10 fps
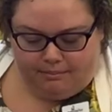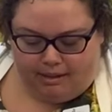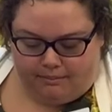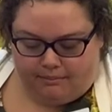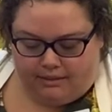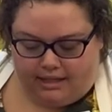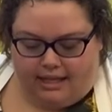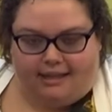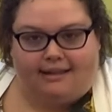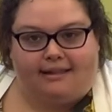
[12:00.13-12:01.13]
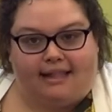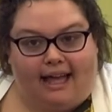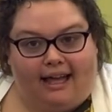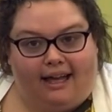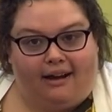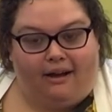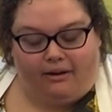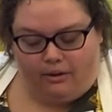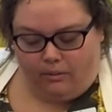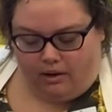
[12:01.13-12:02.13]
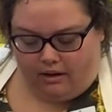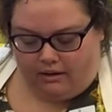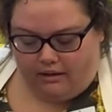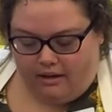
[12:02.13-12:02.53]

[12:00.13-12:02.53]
pumpkin, sat on a wall.